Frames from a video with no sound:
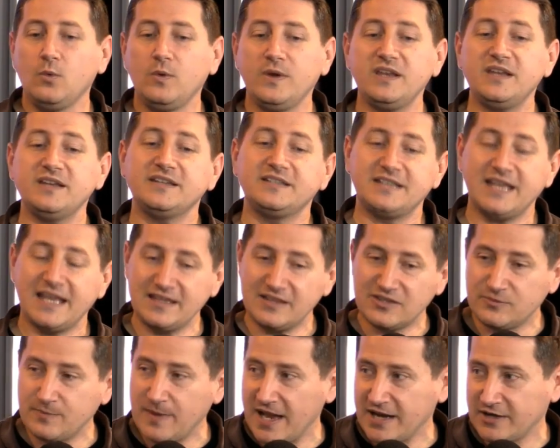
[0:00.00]
We need to
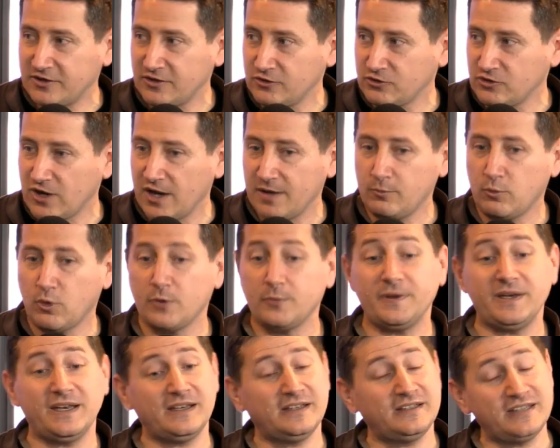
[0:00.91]
take this back to the drawing
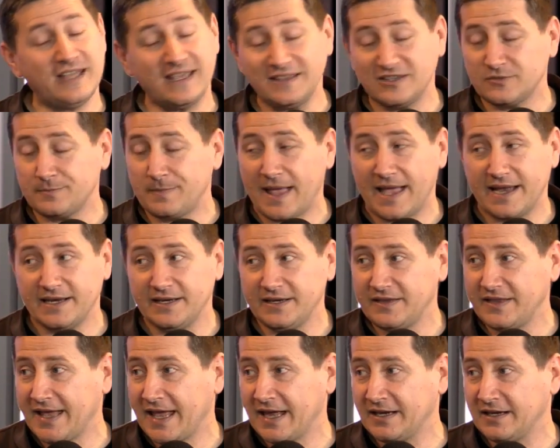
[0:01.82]
board. We need to take this back
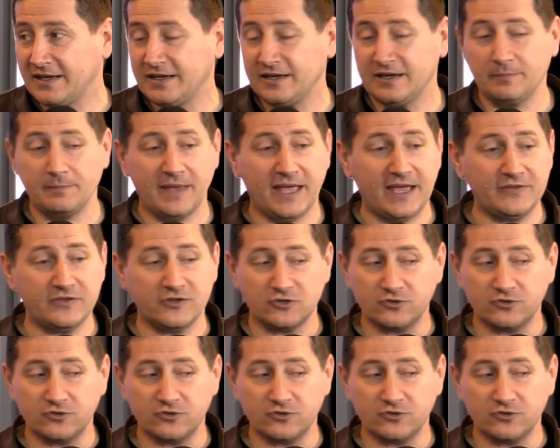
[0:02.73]
into the editing bay.